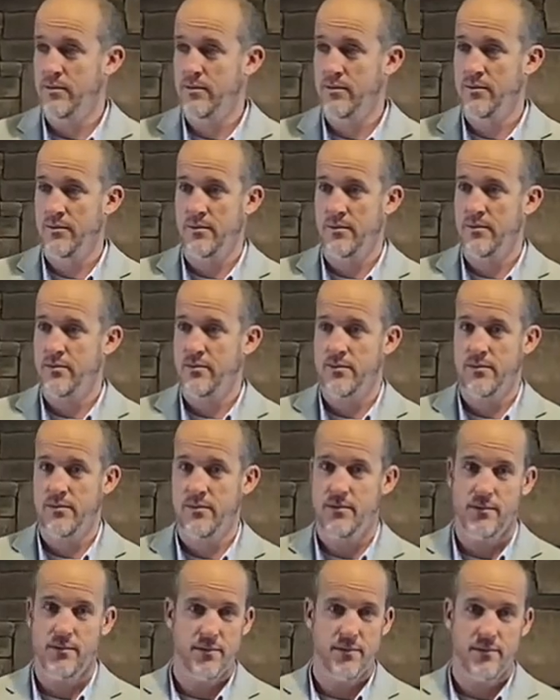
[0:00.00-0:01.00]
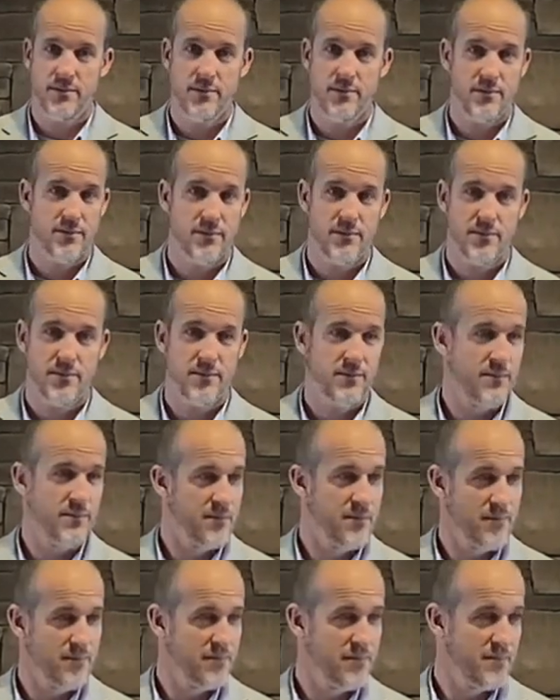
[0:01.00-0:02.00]

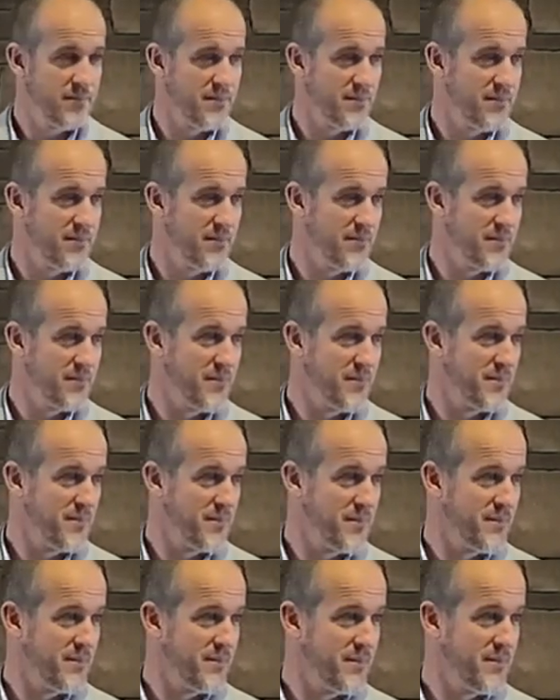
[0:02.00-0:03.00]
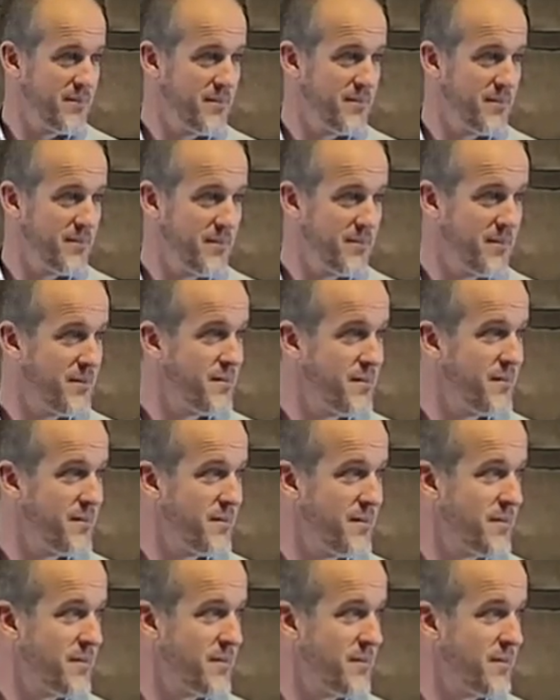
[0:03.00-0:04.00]

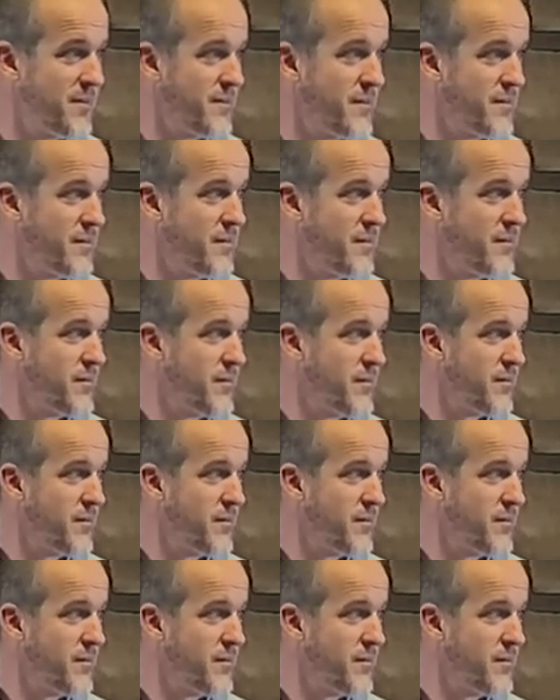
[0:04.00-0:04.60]
No one is speaking in this clip.